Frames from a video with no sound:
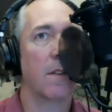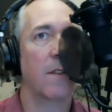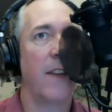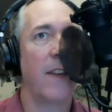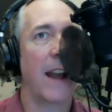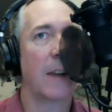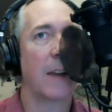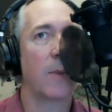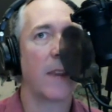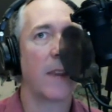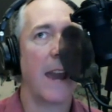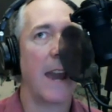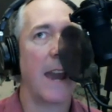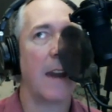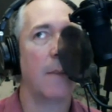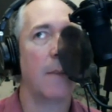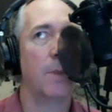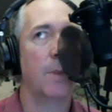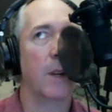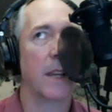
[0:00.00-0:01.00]
In fact, we had a
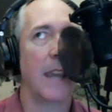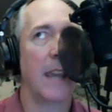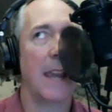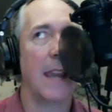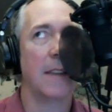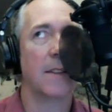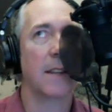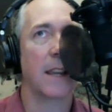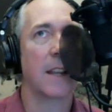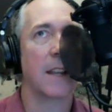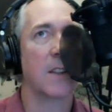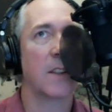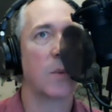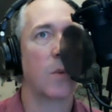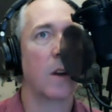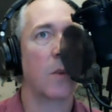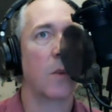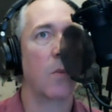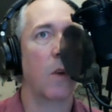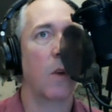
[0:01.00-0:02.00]
bookcase against
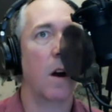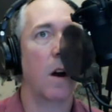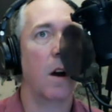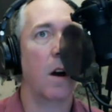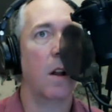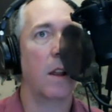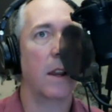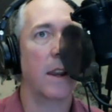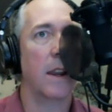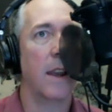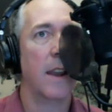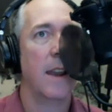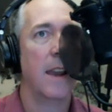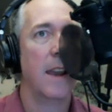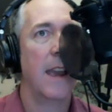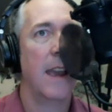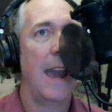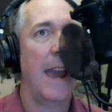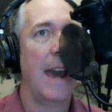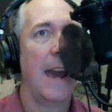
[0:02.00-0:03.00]
one wall and
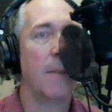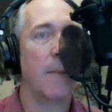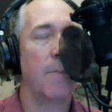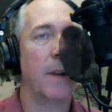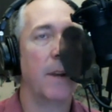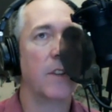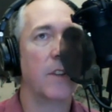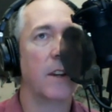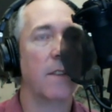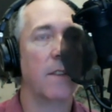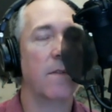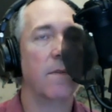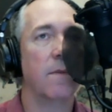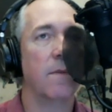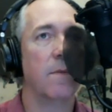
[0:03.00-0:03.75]
had a bunch of